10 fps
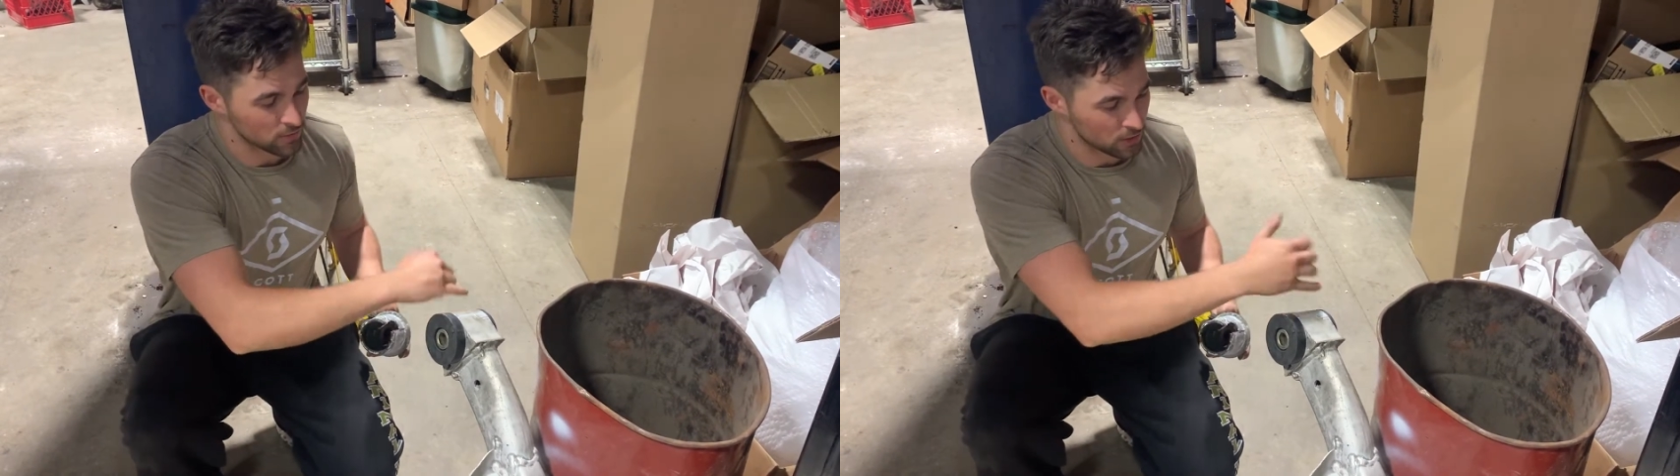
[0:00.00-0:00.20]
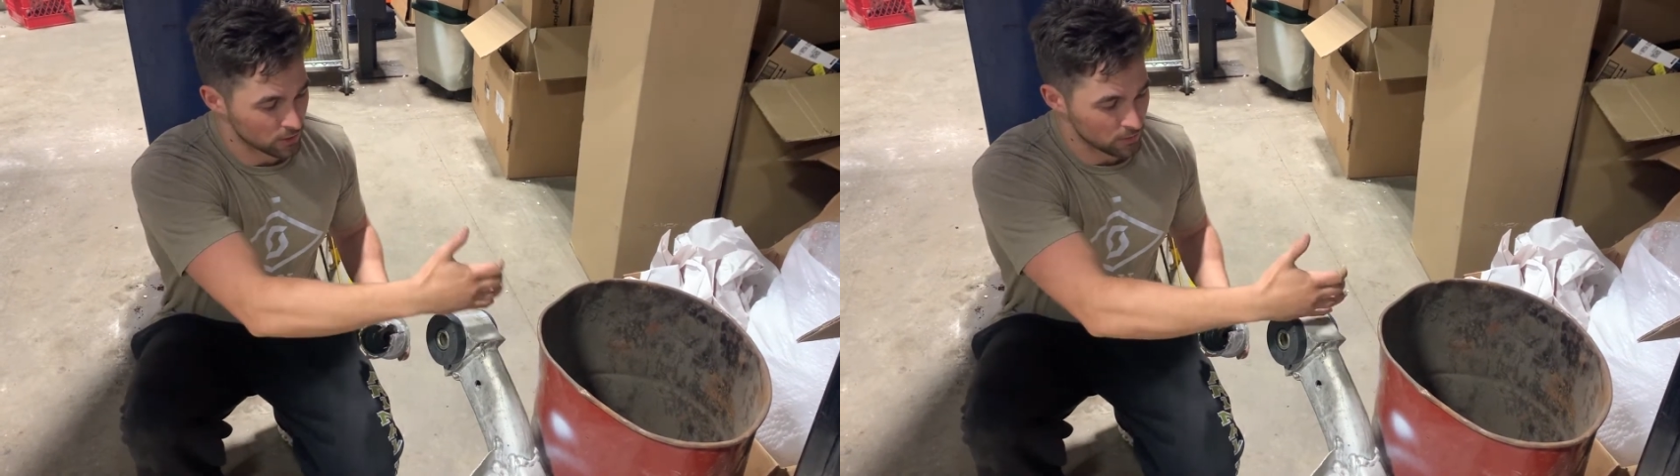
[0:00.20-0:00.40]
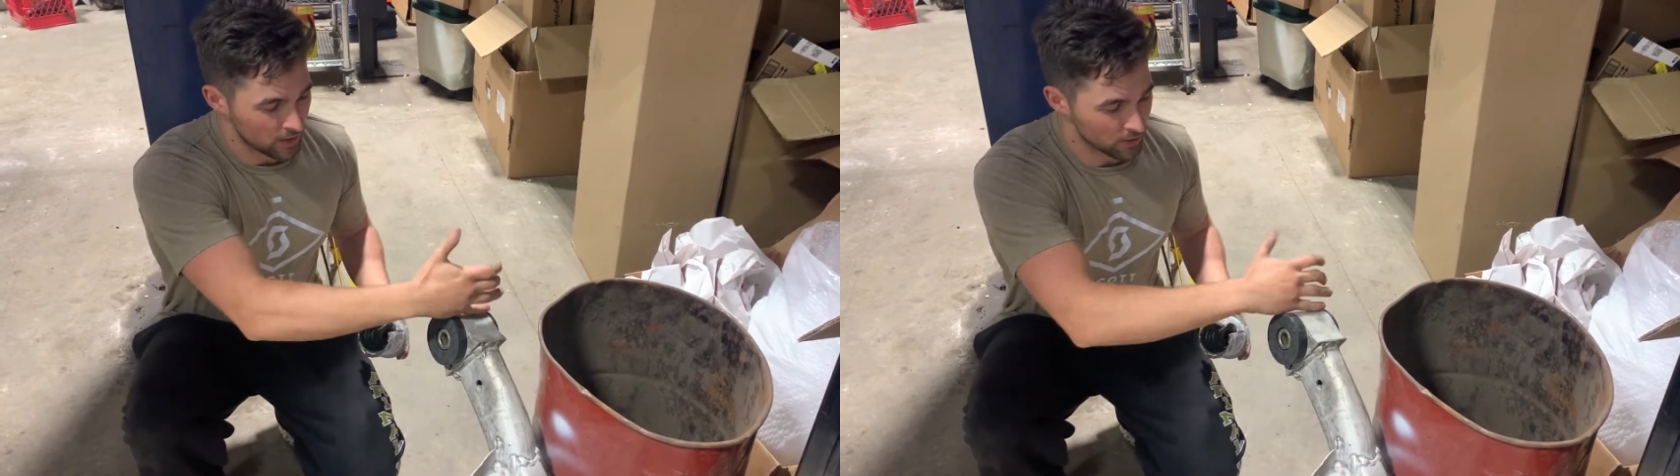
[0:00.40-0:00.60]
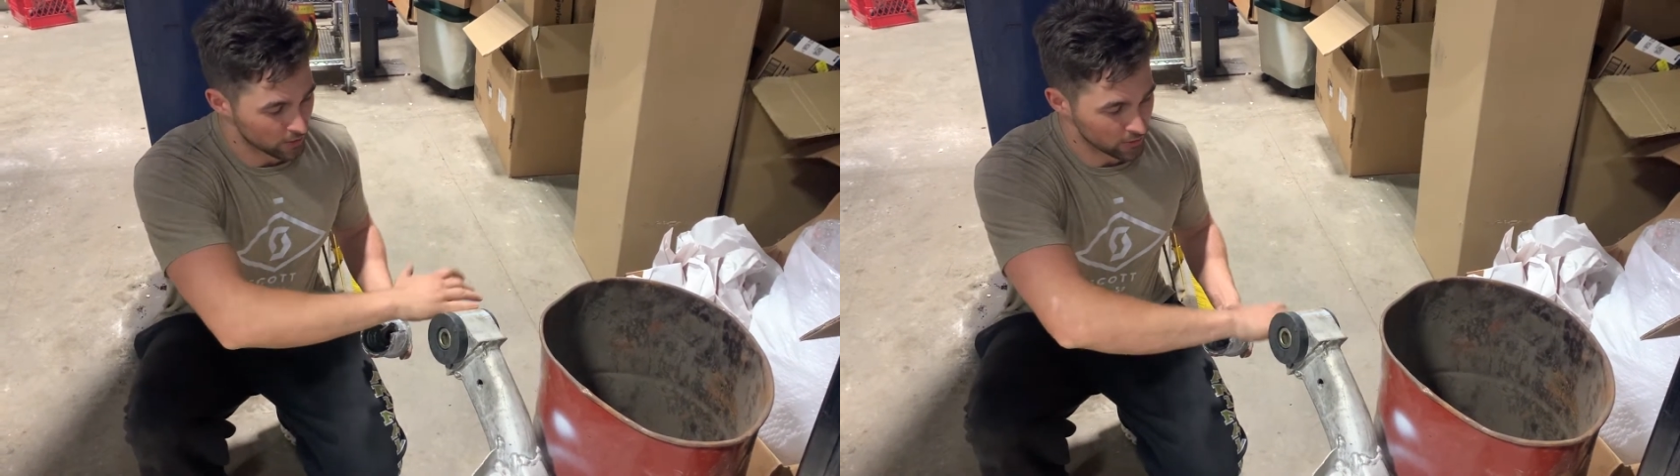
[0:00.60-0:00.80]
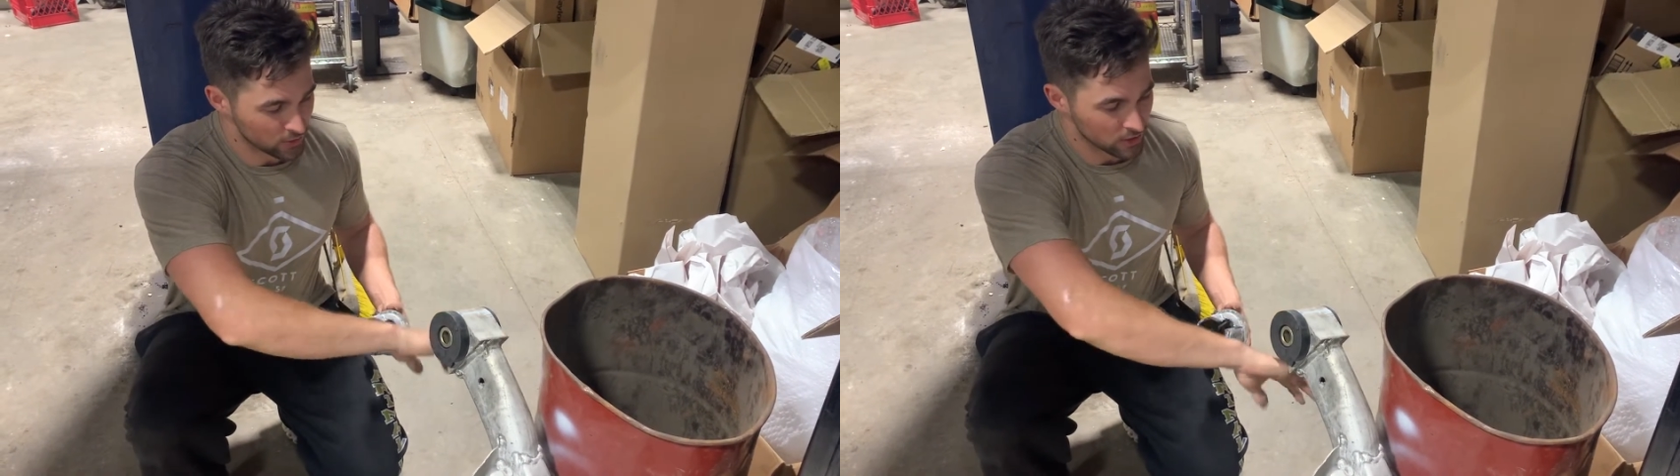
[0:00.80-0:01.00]
you know,
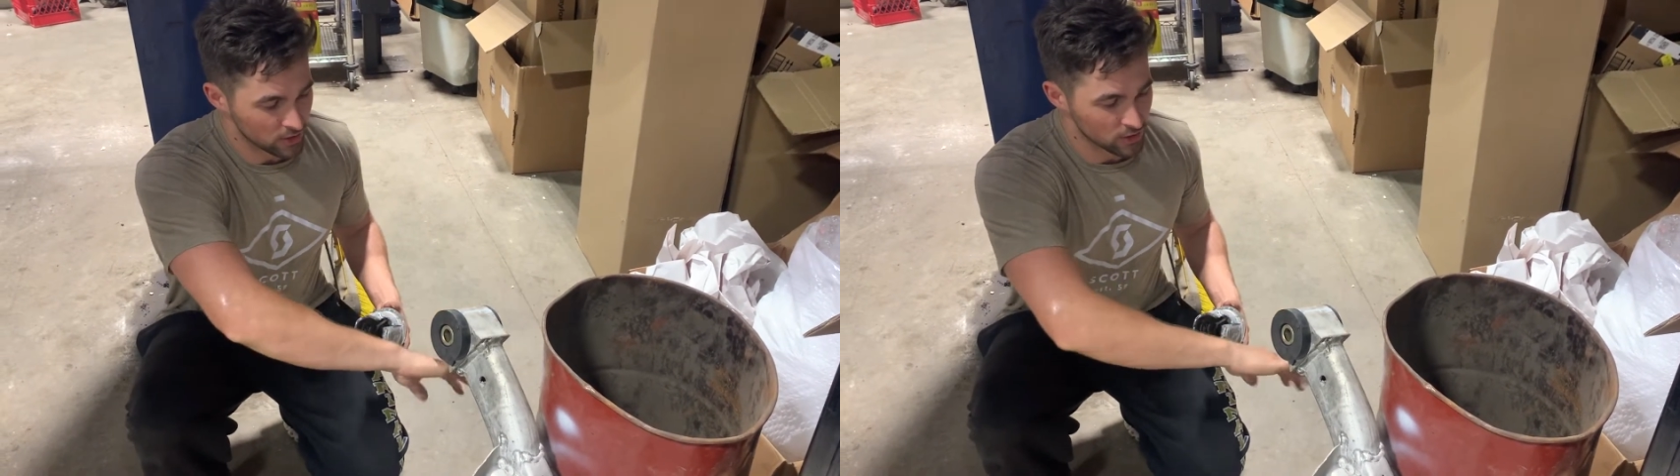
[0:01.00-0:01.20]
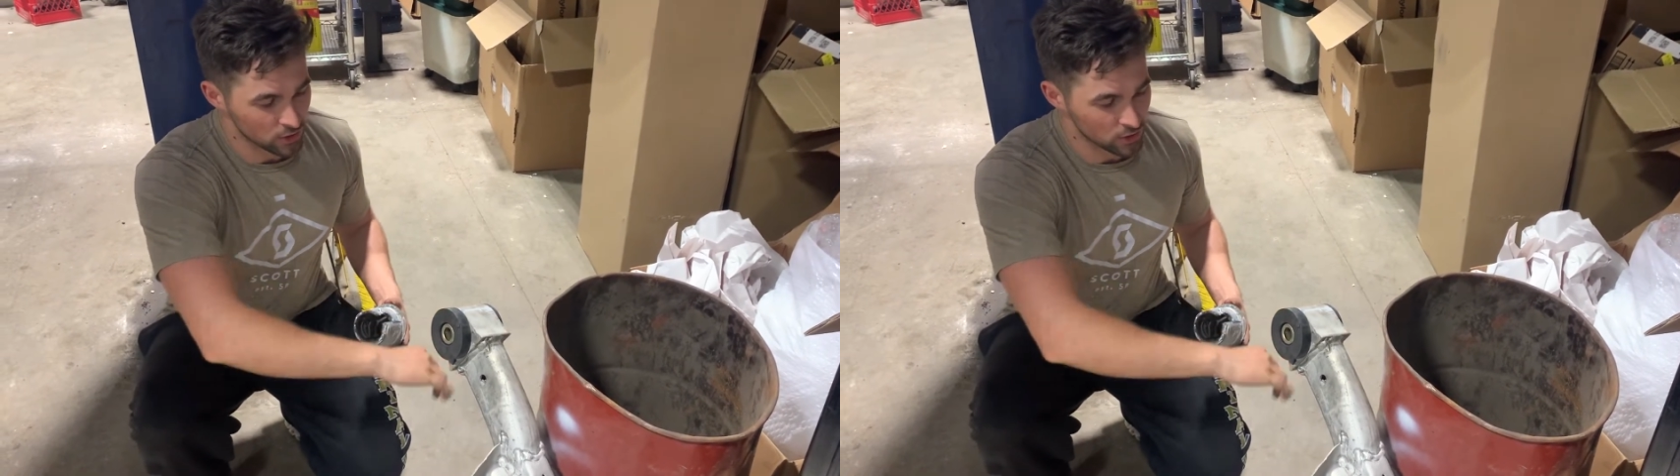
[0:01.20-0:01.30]
anything around here.